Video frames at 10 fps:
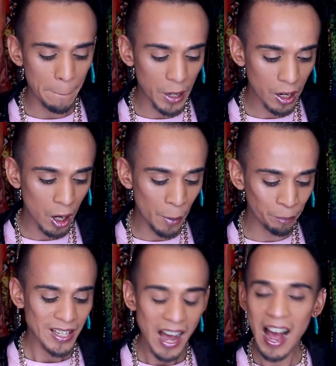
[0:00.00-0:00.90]
But
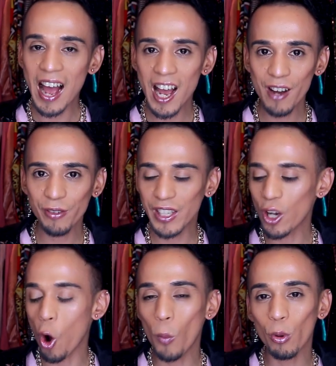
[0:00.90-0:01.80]
um, yeah, I have the
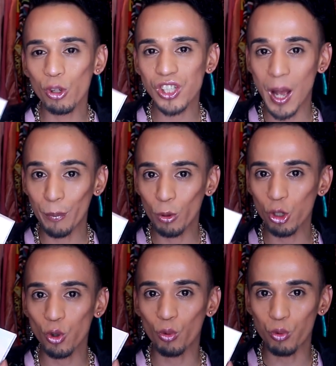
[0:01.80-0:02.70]
Opal
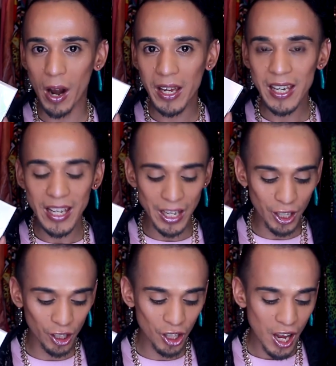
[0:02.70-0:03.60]
samples right
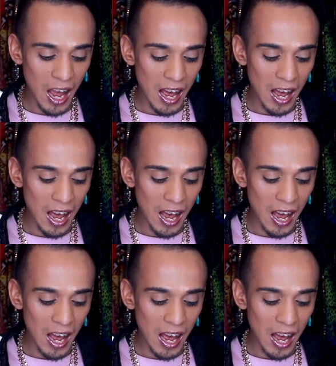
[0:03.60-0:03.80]
here.